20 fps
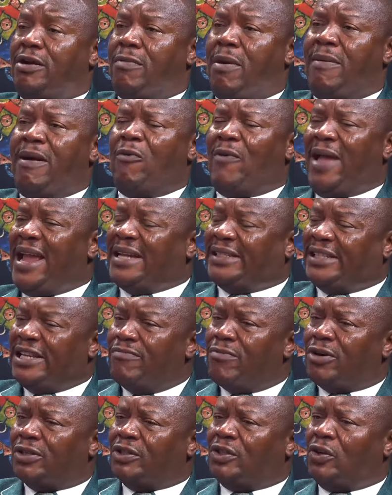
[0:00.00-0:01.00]
remember we are
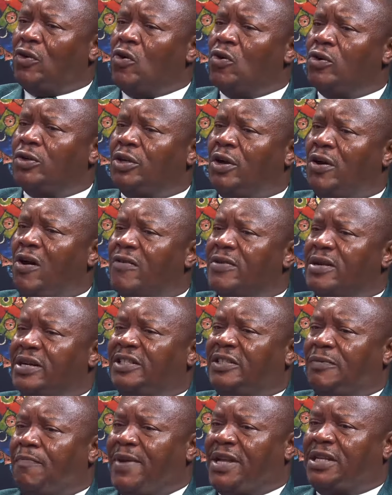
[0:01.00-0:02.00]
18 months old on
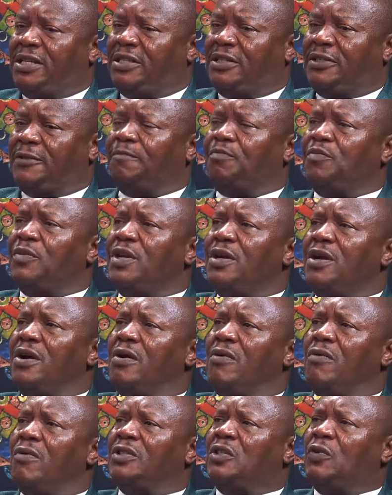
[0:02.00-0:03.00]
this beat,
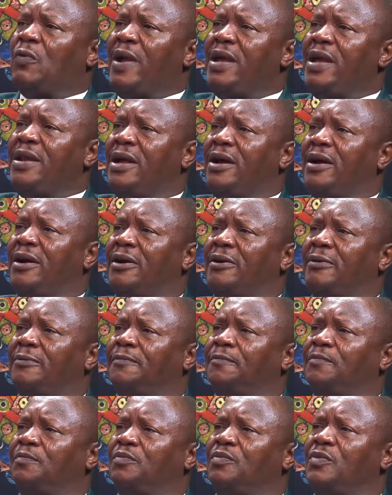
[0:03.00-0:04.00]
was
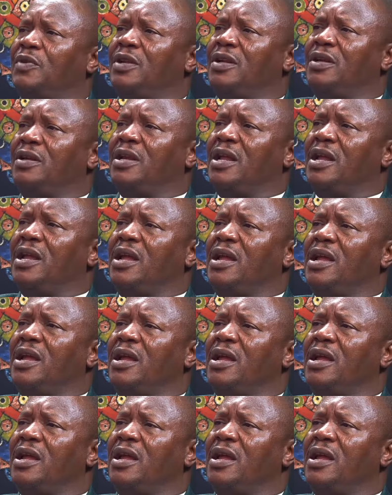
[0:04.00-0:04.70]
when the